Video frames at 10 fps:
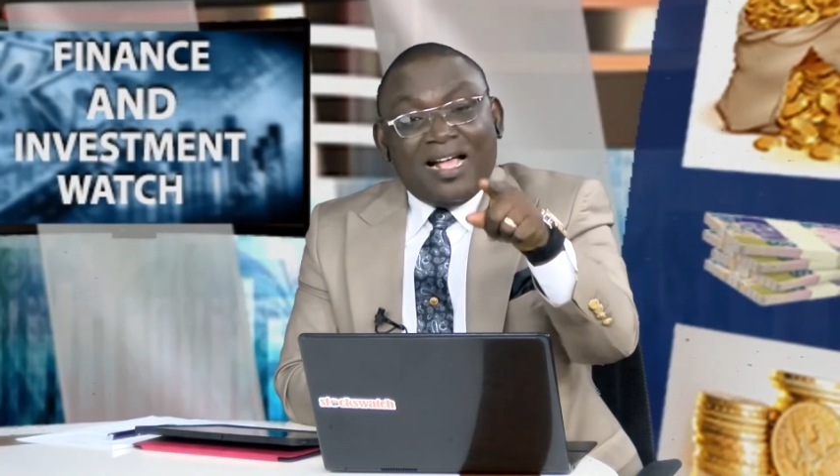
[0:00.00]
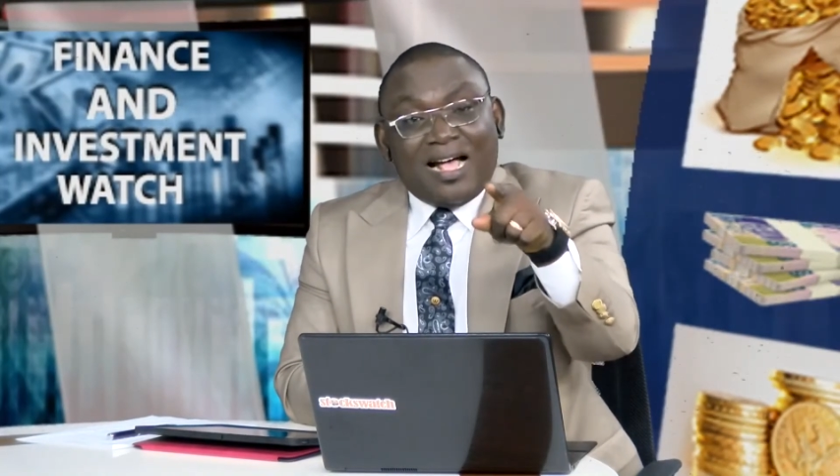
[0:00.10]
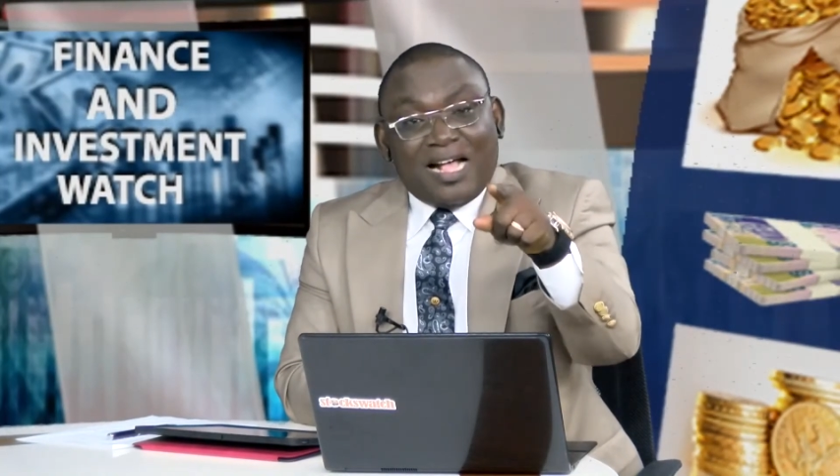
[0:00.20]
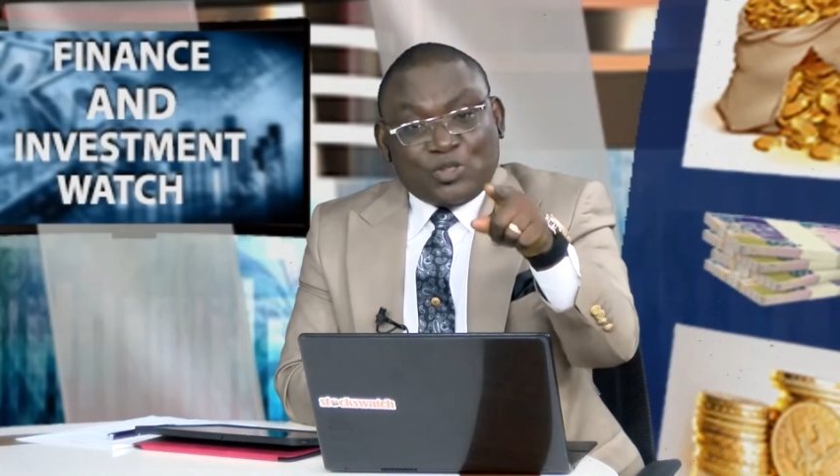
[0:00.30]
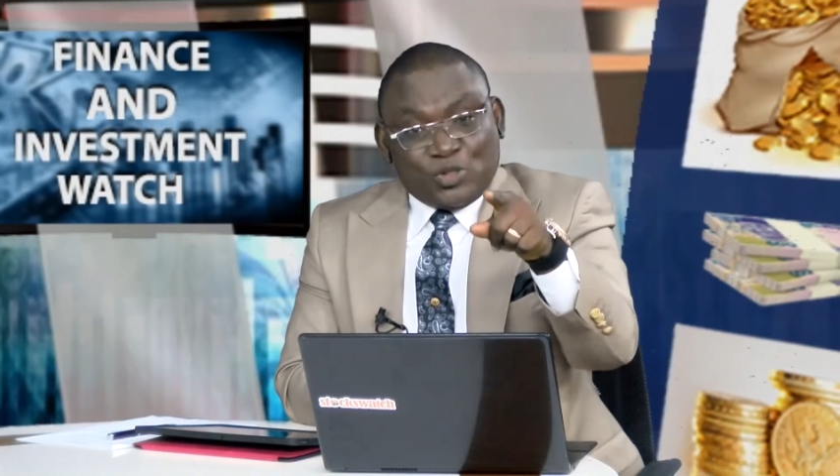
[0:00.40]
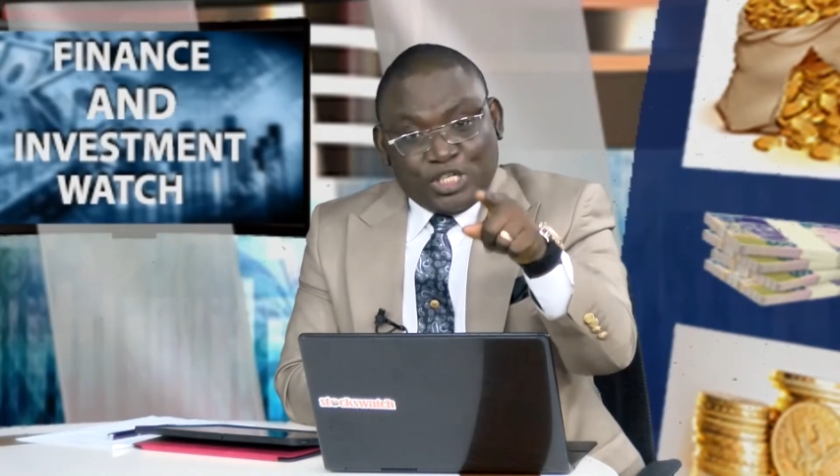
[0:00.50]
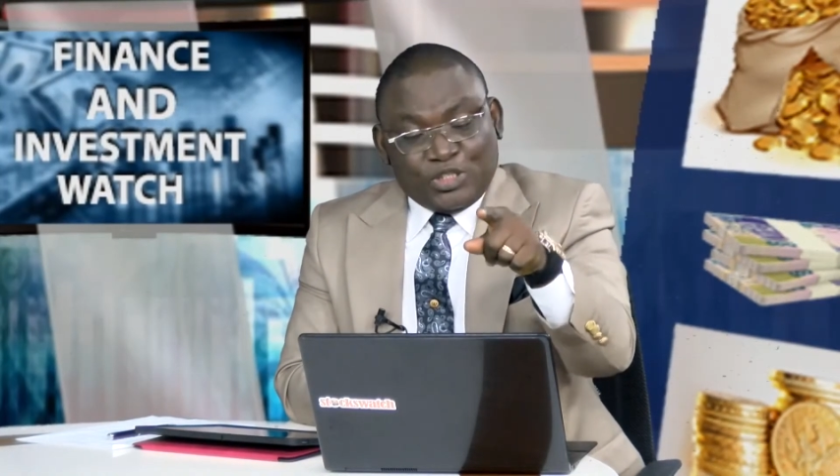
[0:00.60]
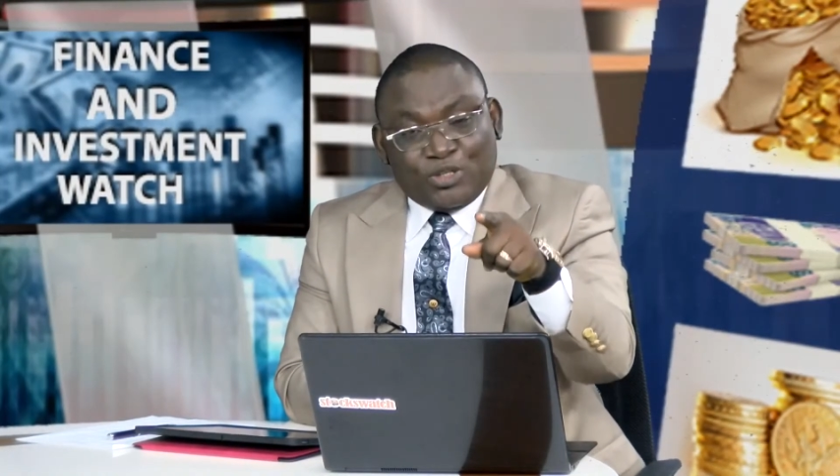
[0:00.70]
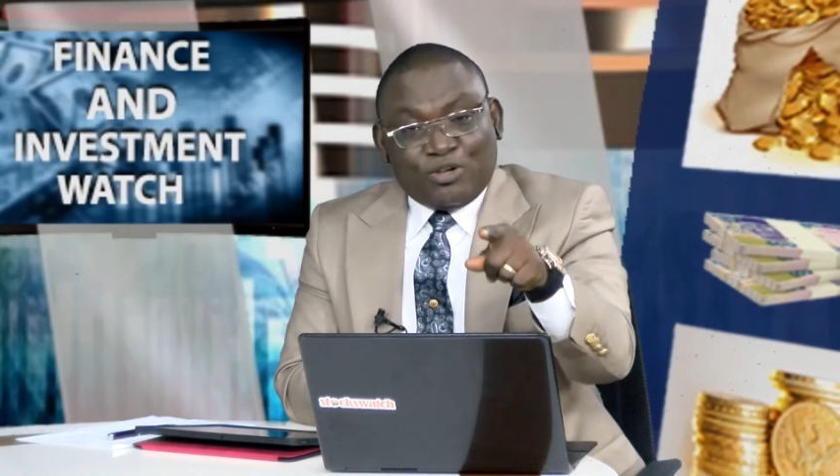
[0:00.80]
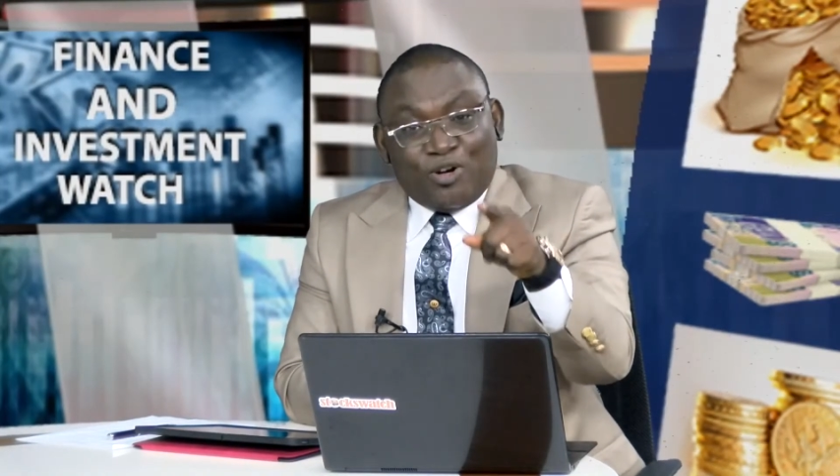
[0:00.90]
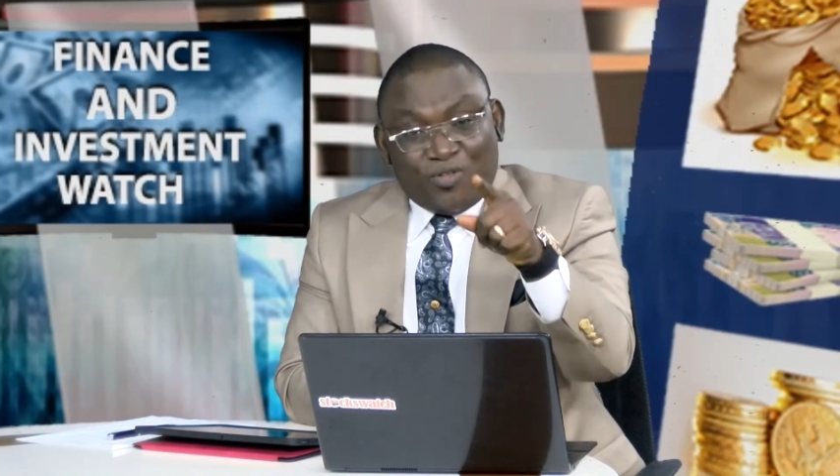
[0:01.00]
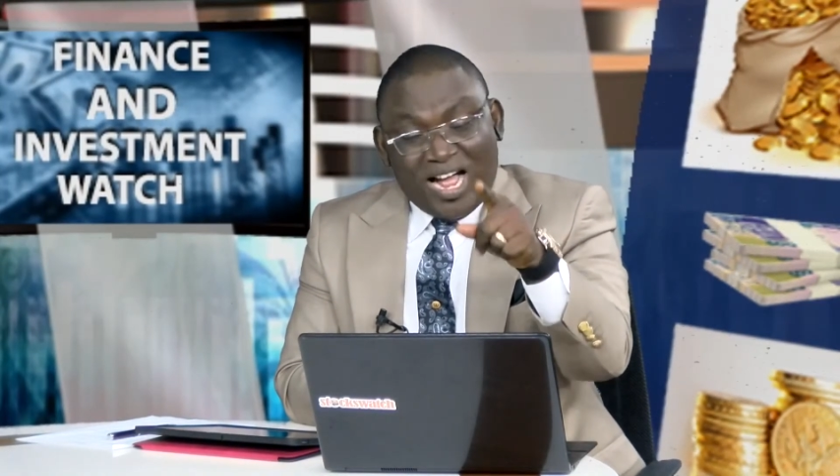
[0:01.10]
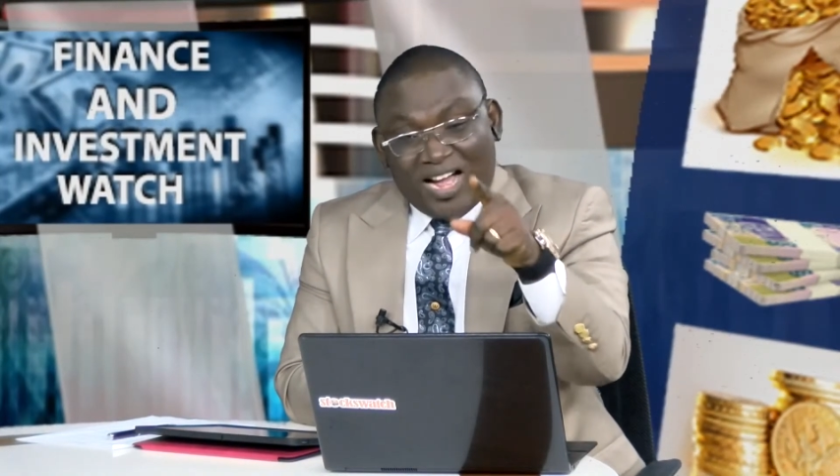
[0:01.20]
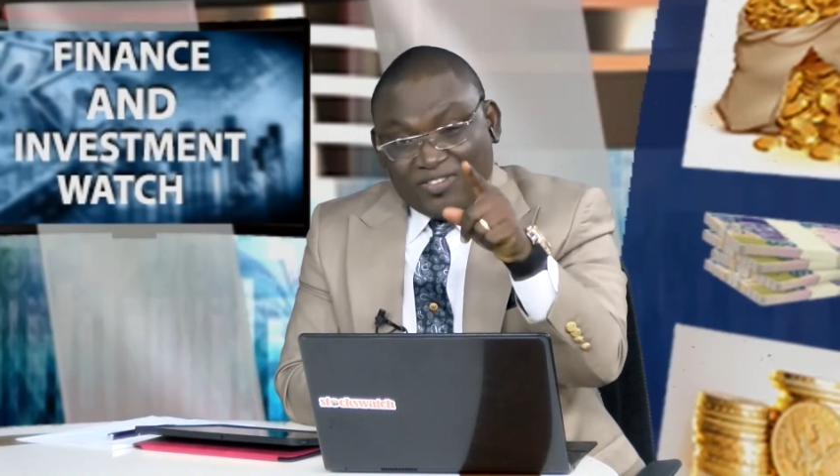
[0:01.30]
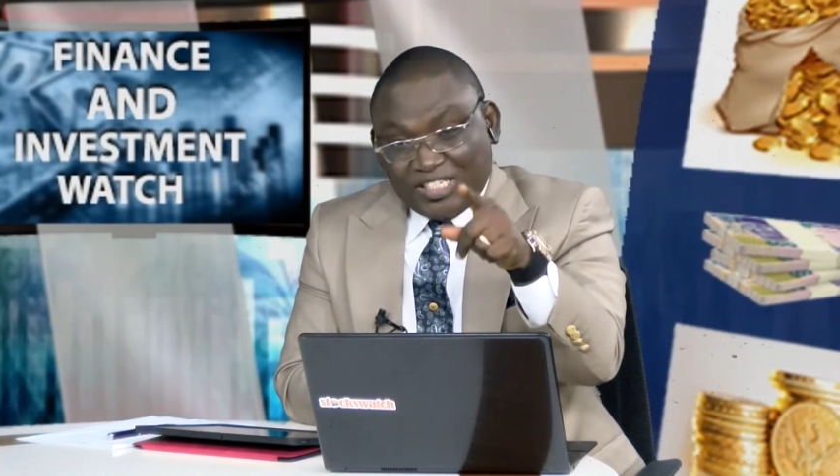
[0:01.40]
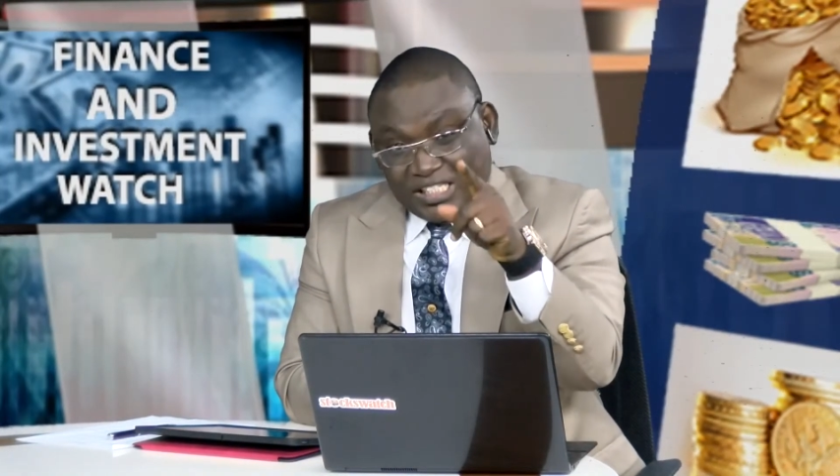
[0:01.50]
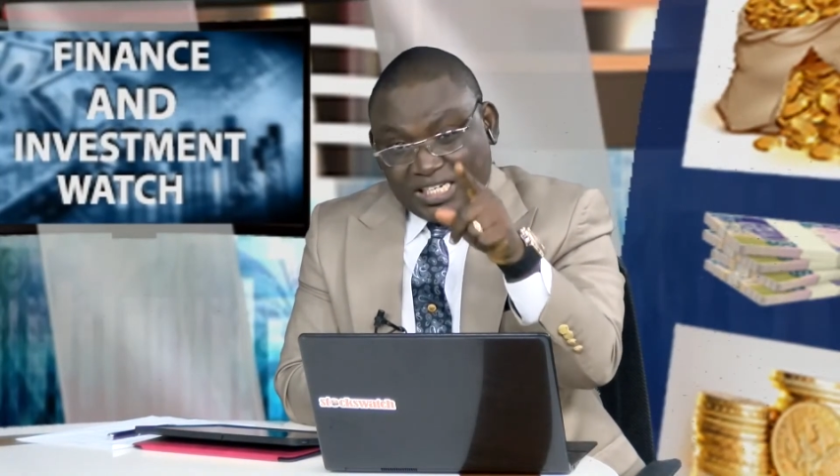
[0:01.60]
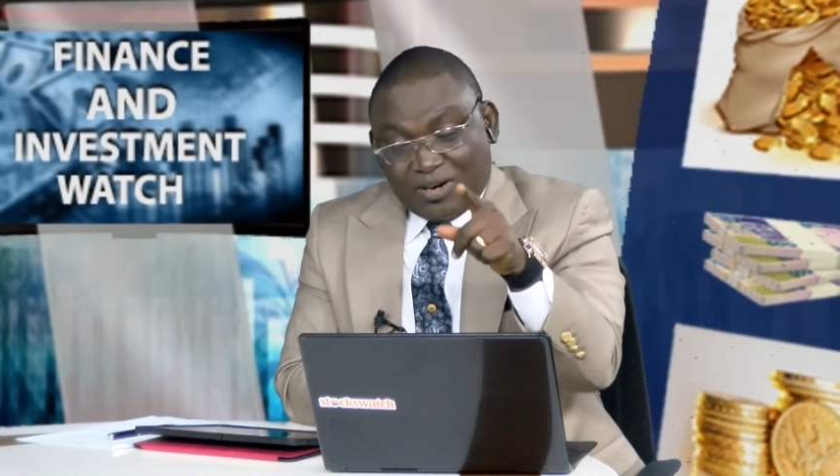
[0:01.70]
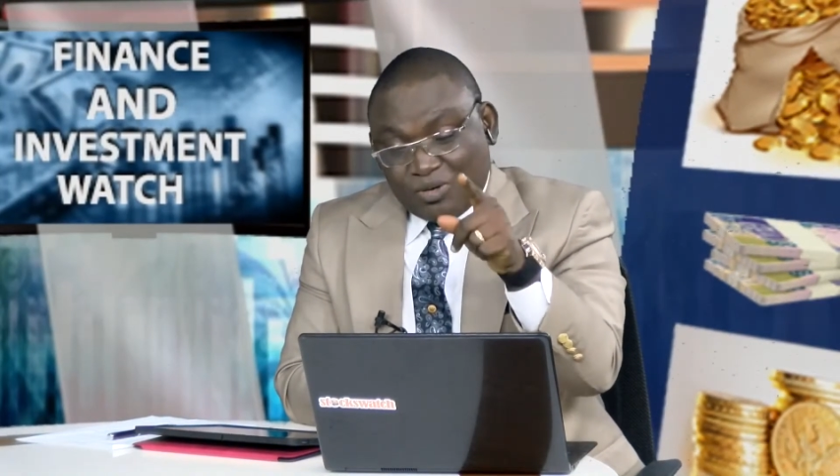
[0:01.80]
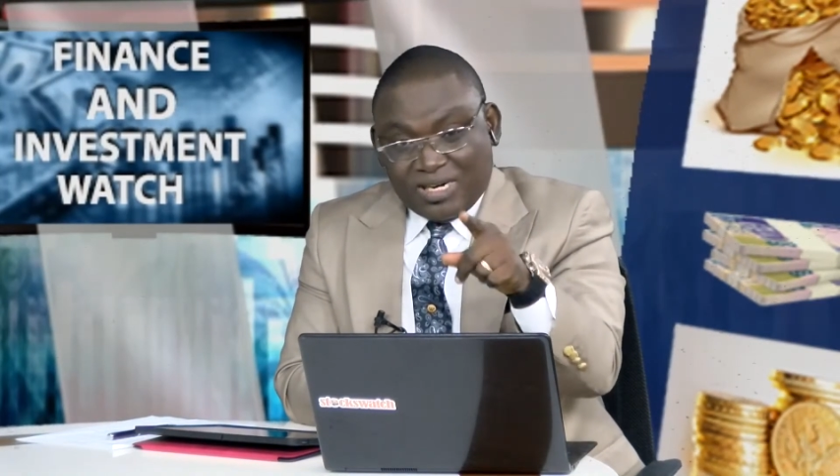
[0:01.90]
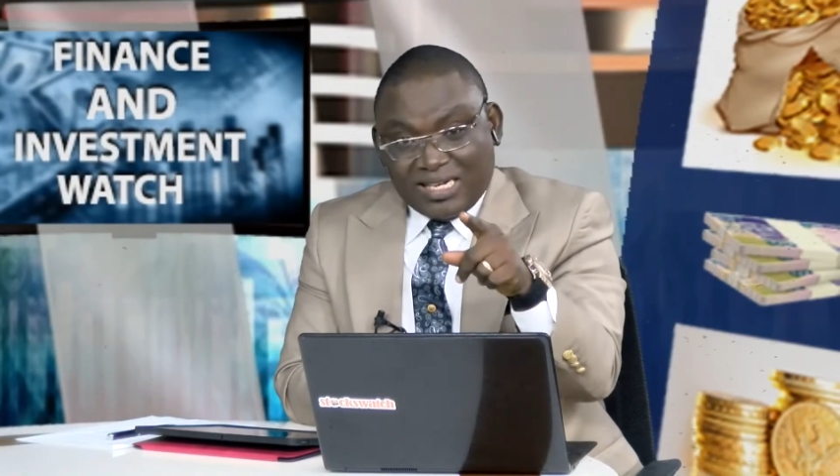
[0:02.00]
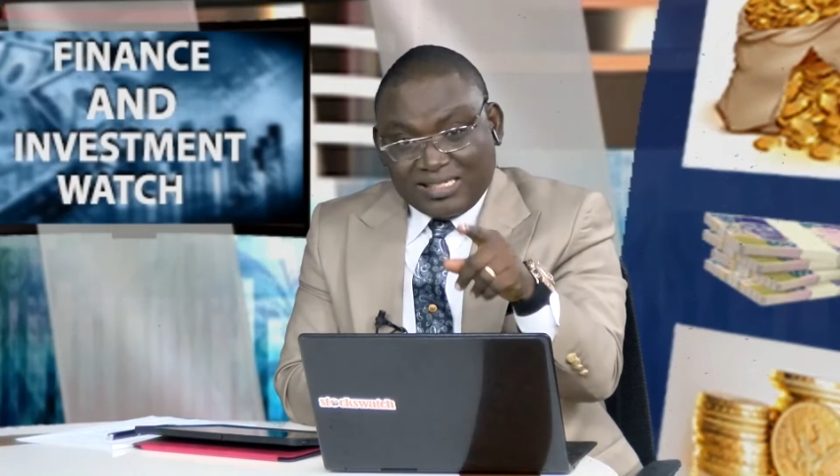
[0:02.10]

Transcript: Association of Avid Shareholders.